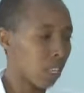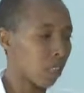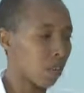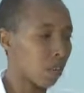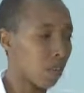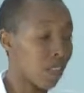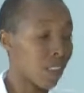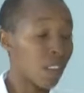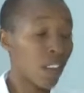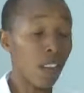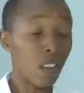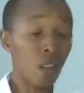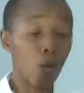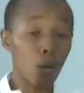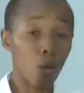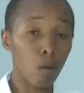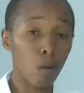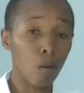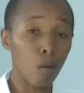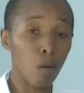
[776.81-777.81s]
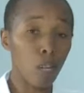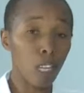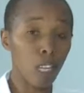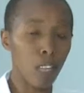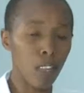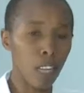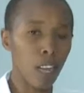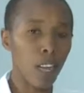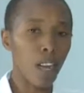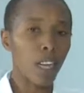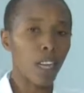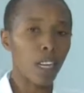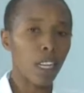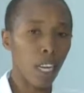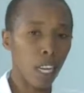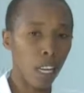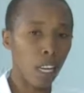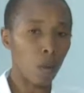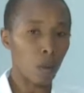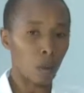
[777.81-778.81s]
it means that solution is
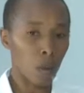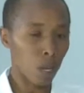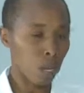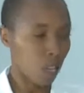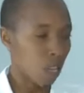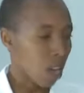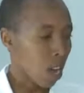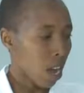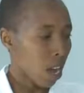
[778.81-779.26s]
dilute.